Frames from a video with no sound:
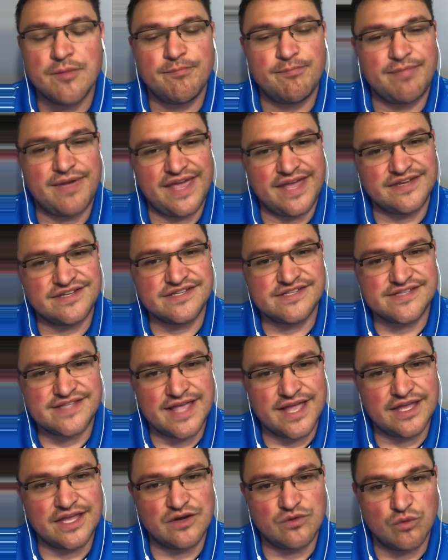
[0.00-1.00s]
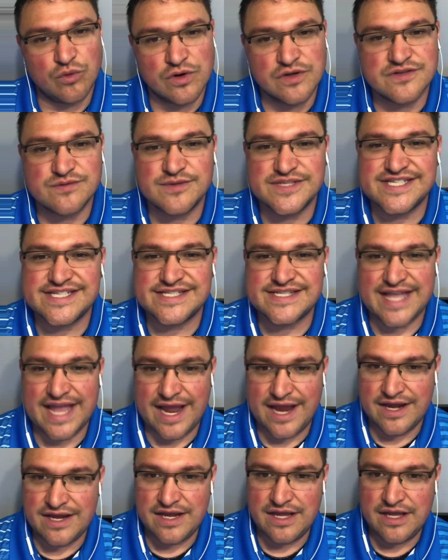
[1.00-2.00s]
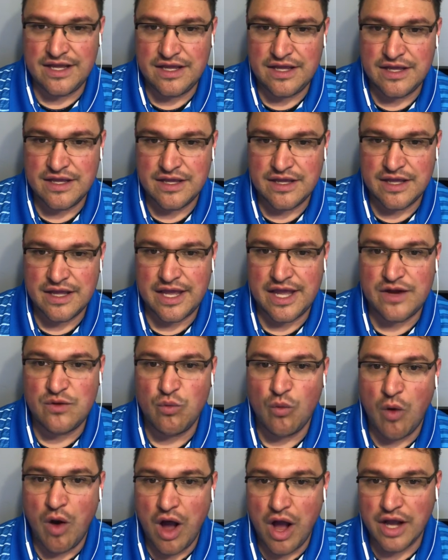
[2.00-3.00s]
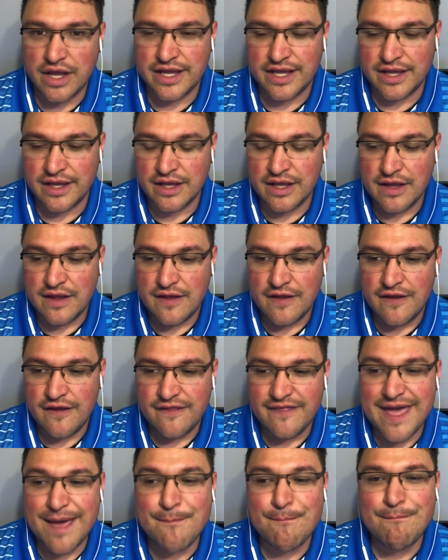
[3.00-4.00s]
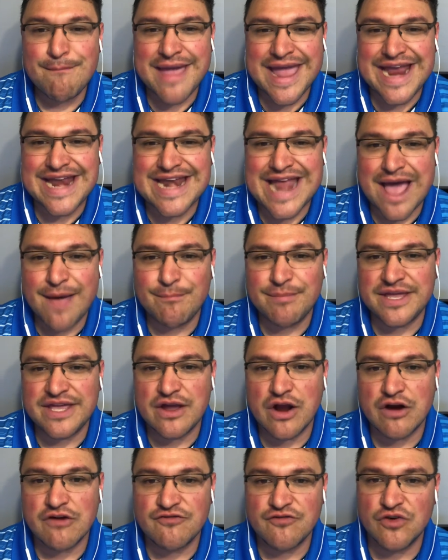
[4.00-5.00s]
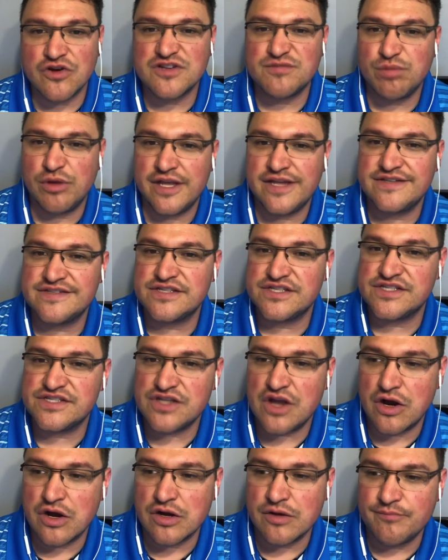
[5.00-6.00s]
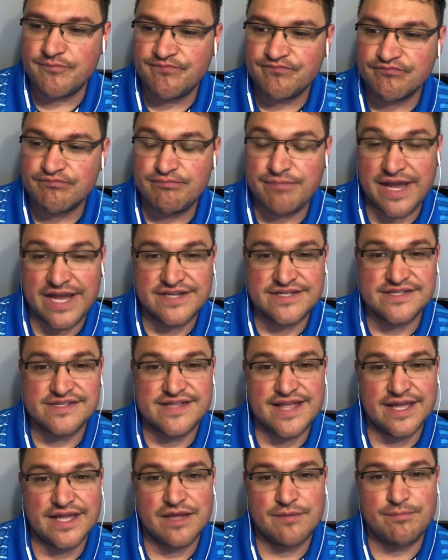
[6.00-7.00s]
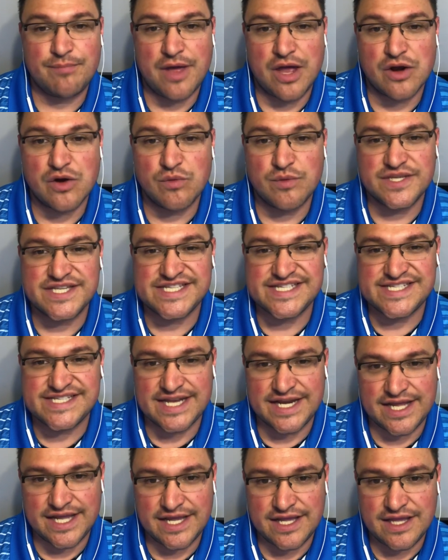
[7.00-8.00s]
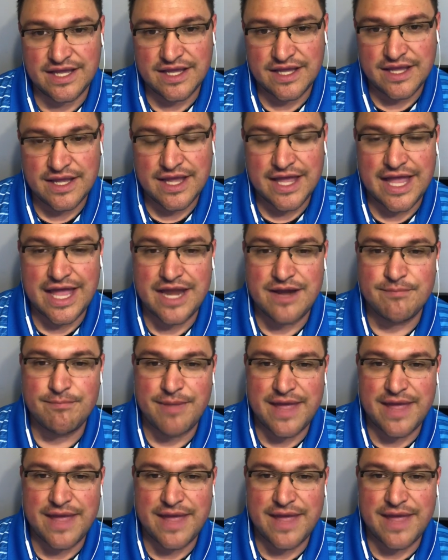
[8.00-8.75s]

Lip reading: Patients that get worse with standing and walking, that may not be our first place to start. patients that get better with sitting and